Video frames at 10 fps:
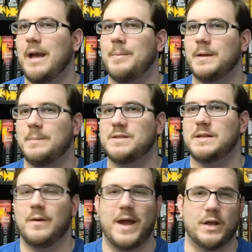
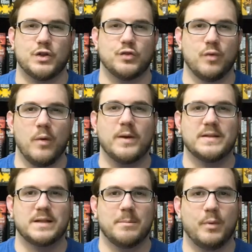epilepsy or had a stroke
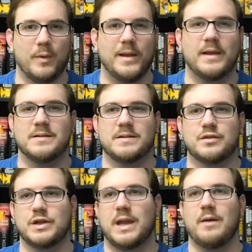at some point, and so
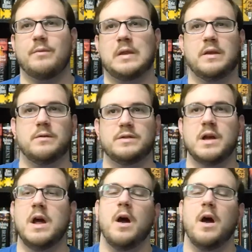she can't really use